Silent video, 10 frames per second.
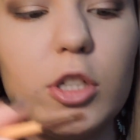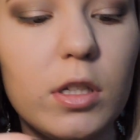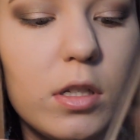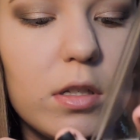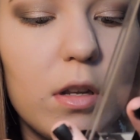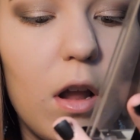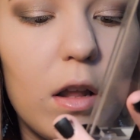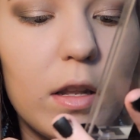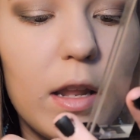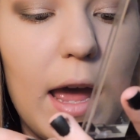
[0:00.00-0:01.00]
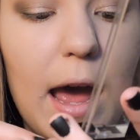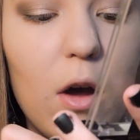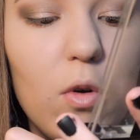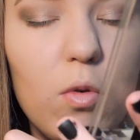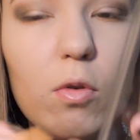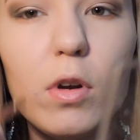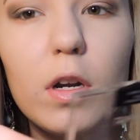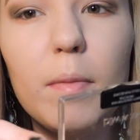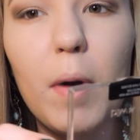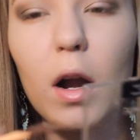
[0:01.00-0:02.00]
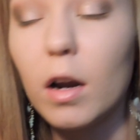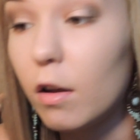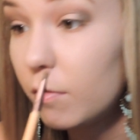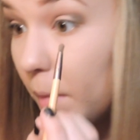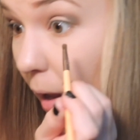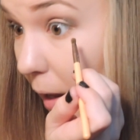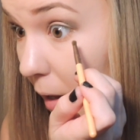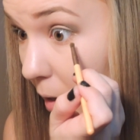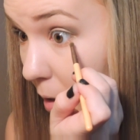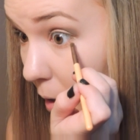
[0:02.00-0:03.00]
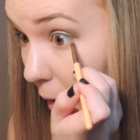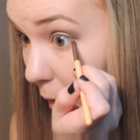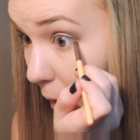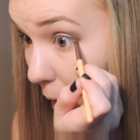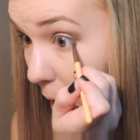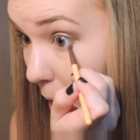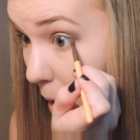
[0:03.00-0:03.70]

just on the outer part of my under eye.